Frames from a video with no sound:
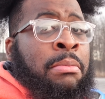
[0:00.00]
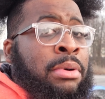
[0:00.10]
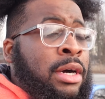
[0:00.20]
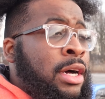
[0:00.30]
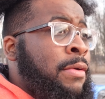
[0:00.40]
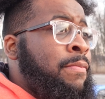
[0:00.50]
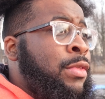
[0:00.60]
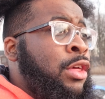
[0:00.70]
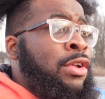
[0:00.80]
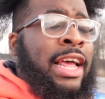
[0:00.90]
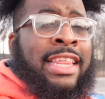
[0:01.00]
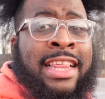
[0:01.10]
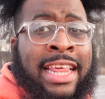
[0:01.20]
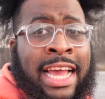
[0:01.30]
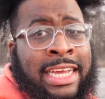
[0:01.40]
But so that's the
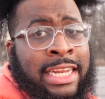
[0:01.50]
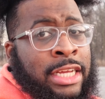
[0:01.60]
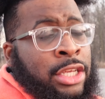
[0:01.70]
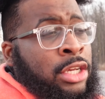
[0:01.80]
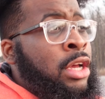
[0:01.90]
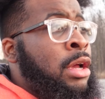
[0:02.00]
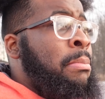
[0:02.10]
second engine.